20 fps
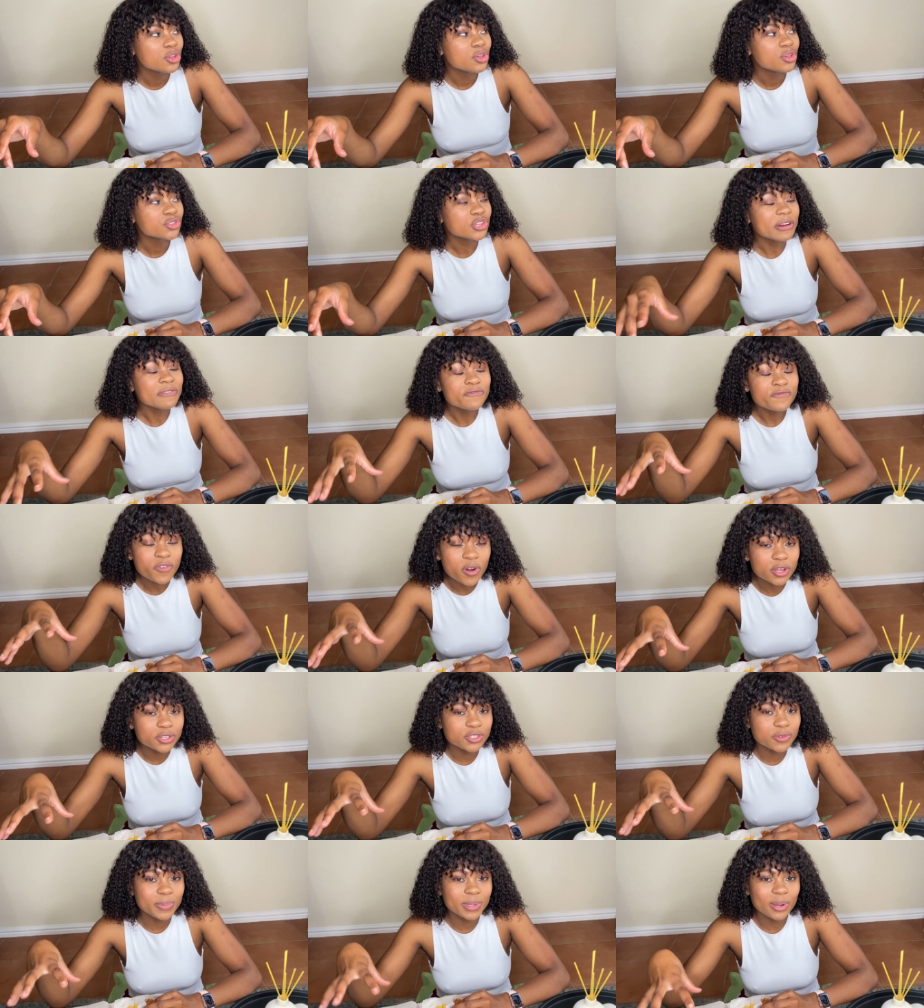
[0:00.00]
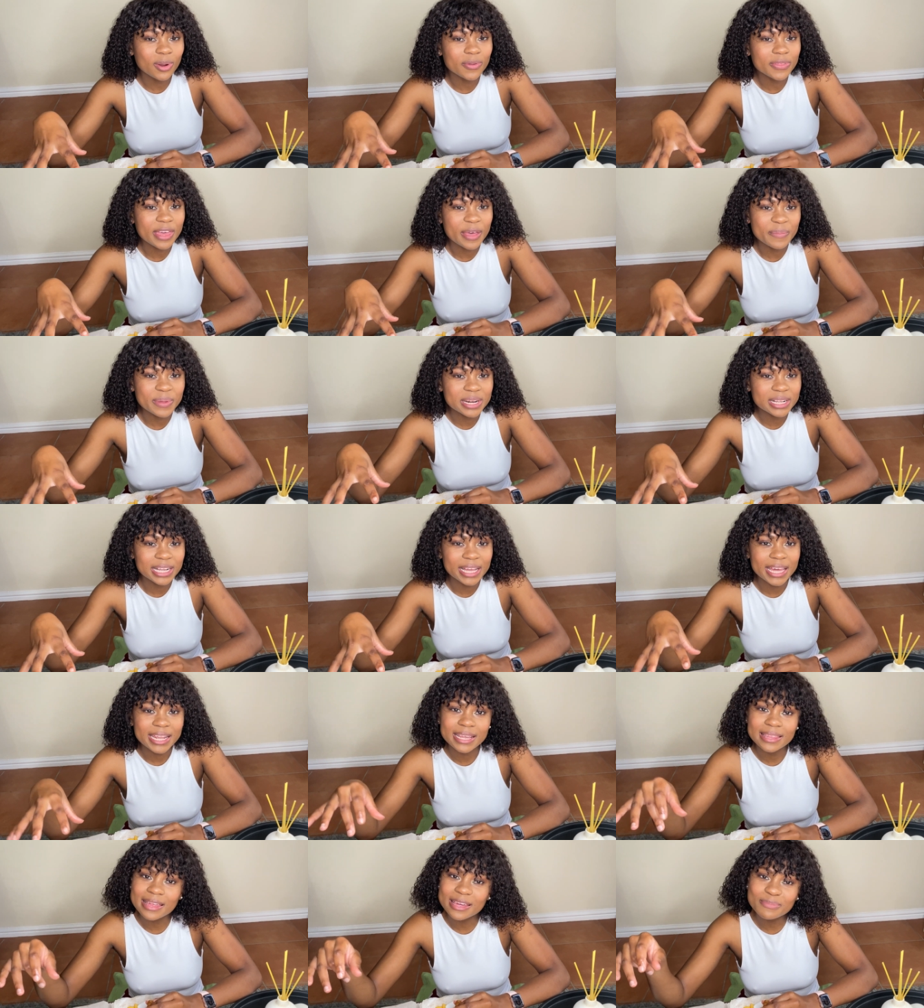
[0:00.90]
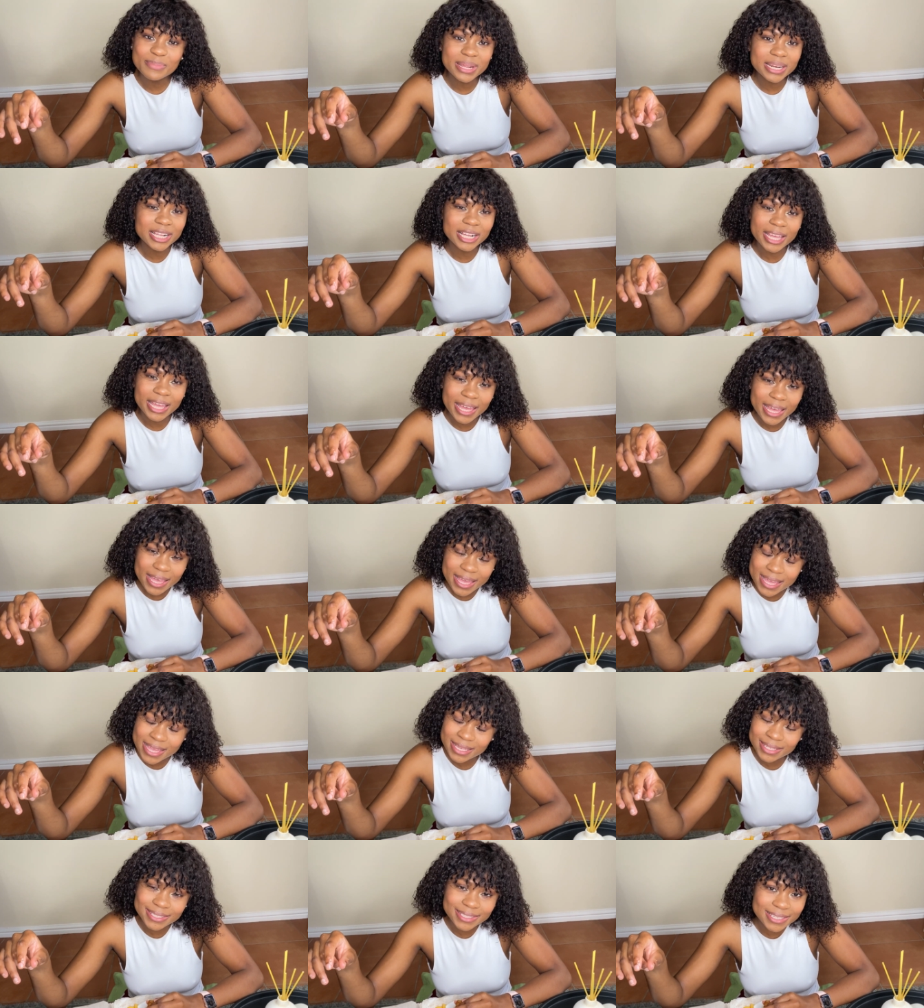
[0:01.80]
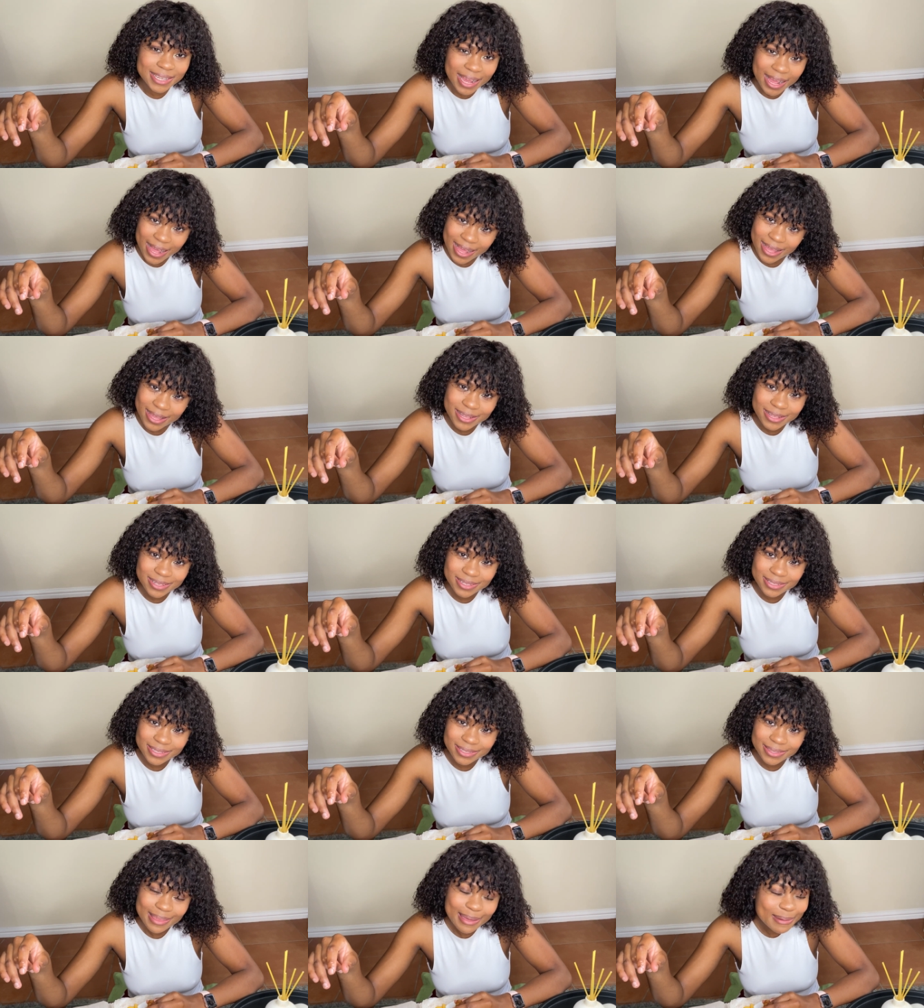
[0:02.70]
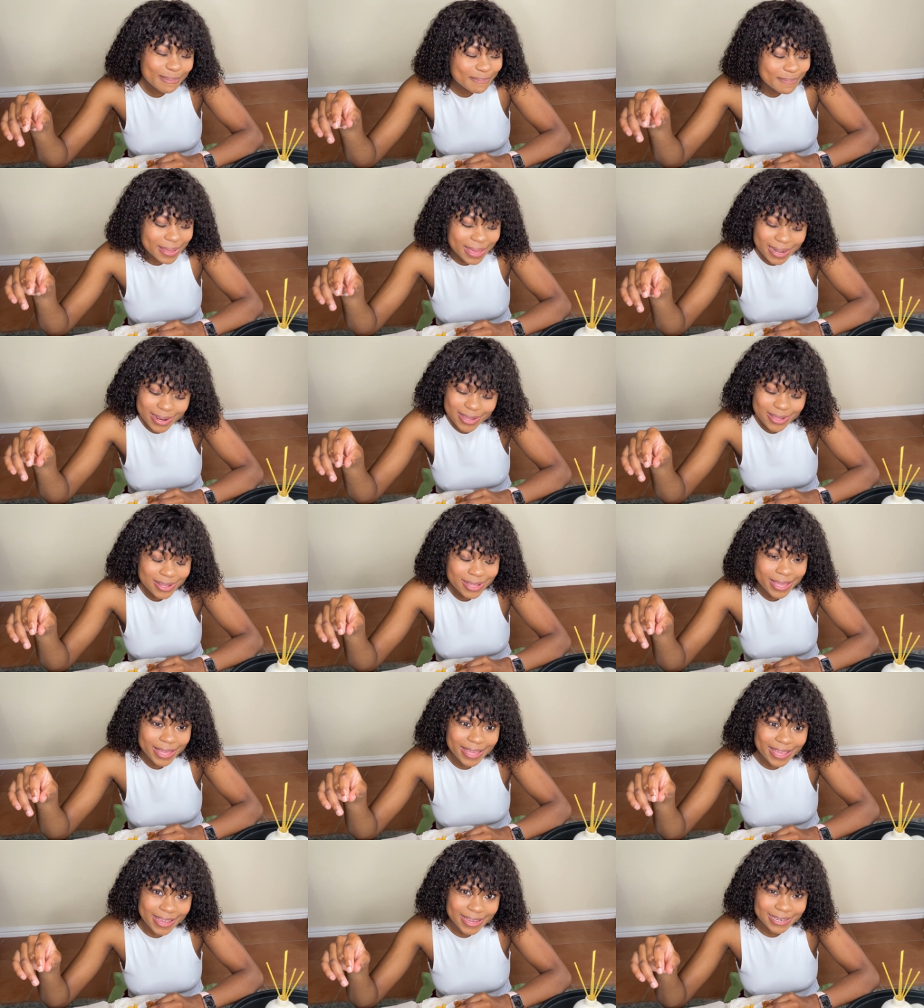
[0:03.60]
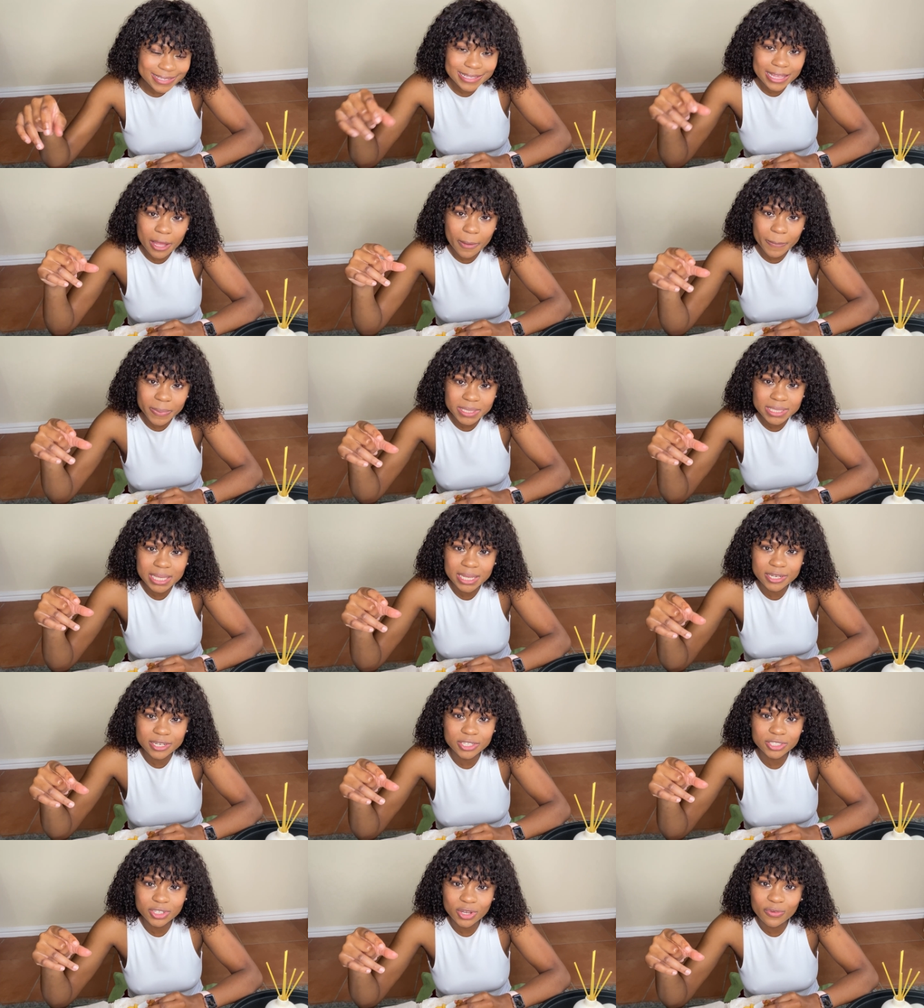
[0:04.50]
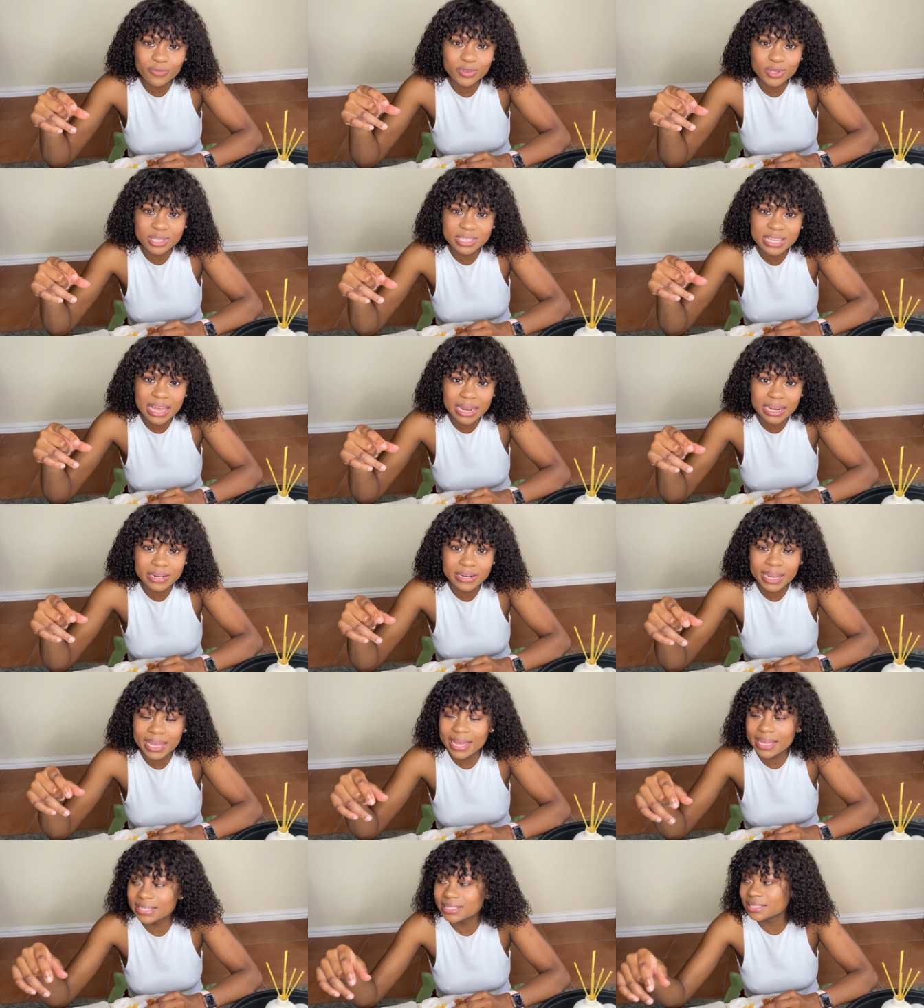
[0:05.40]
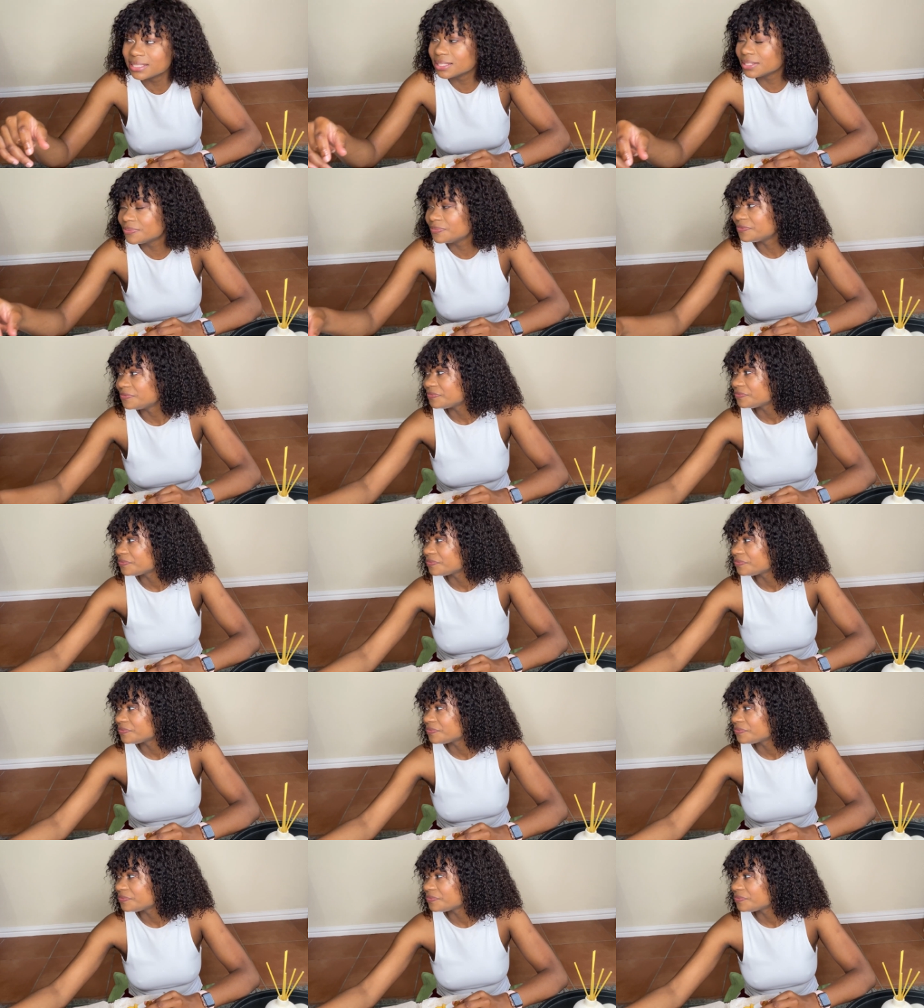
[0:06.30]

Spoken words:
So I'm forced to be on their medical aid. And that medical aid, child, that medical aid, it's like a percentage of your salary. And